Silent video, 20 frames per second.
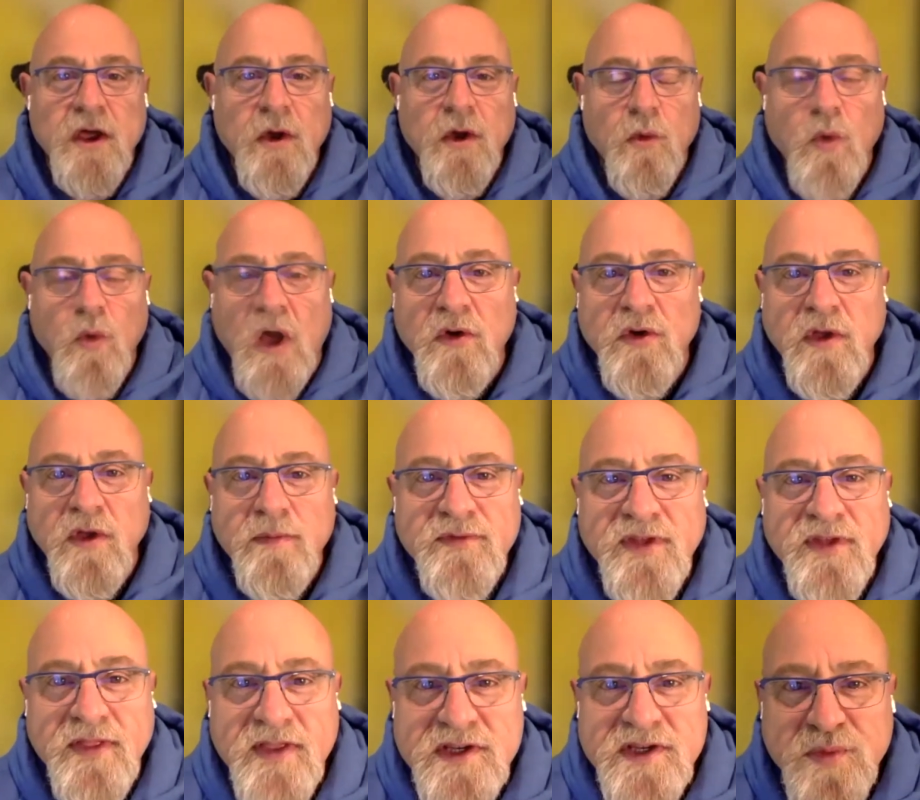Welcome
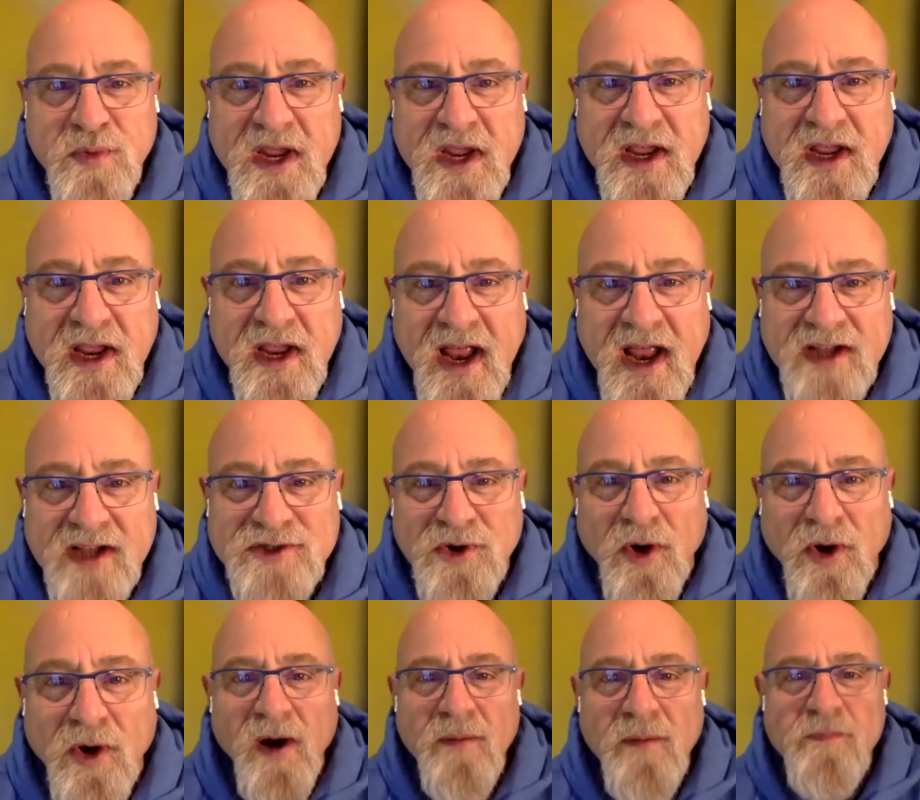to This Week in
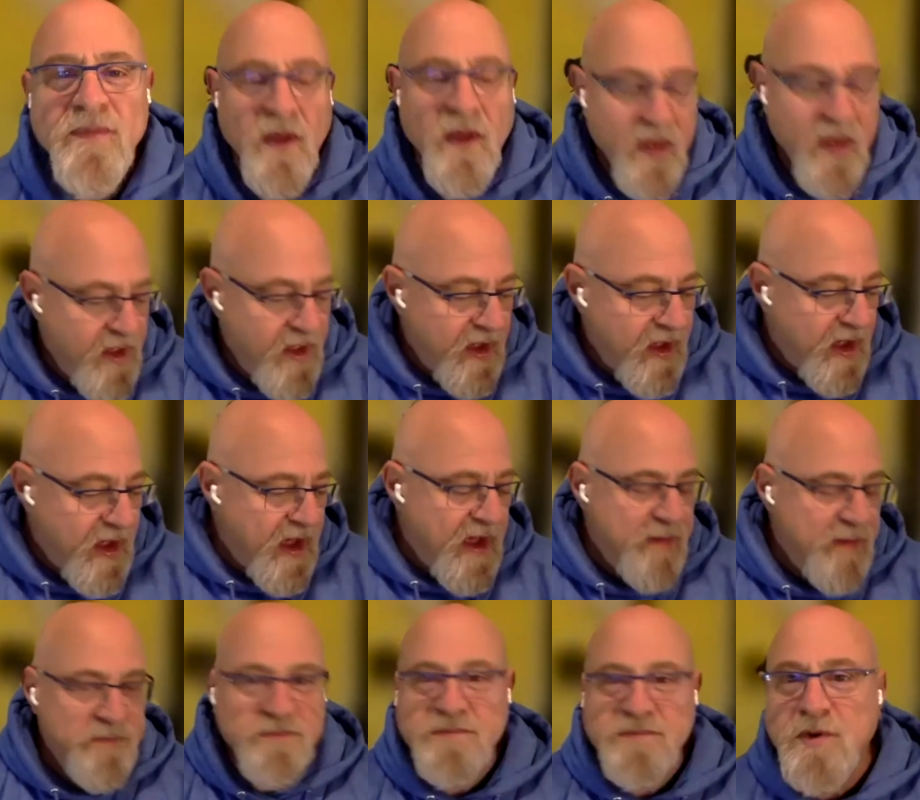XR.
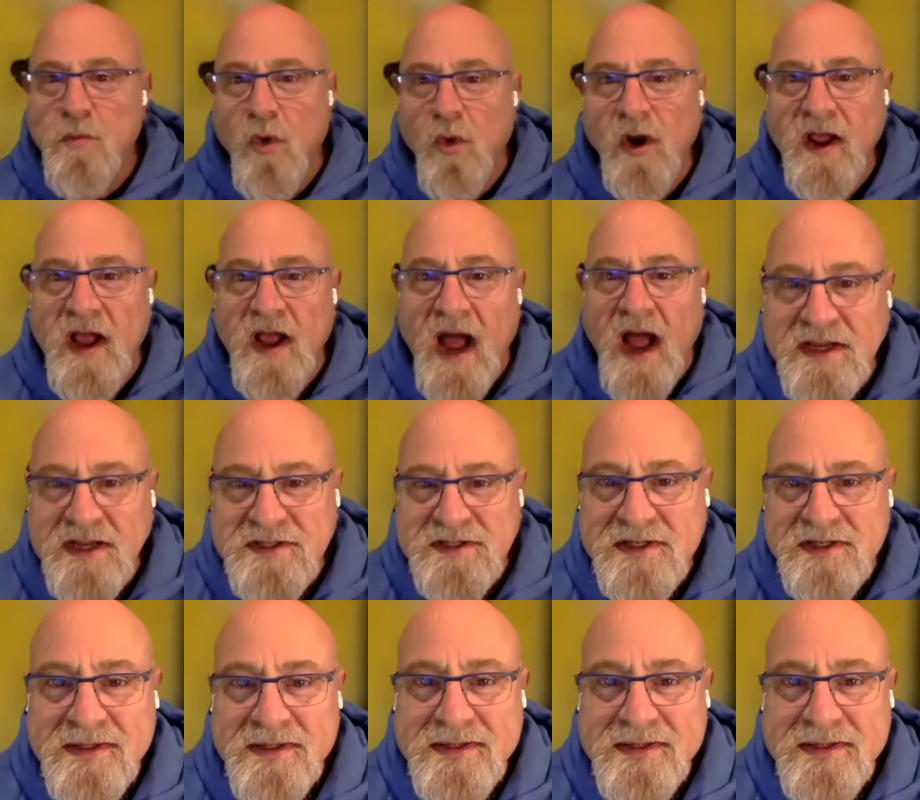Um, good morning, guys.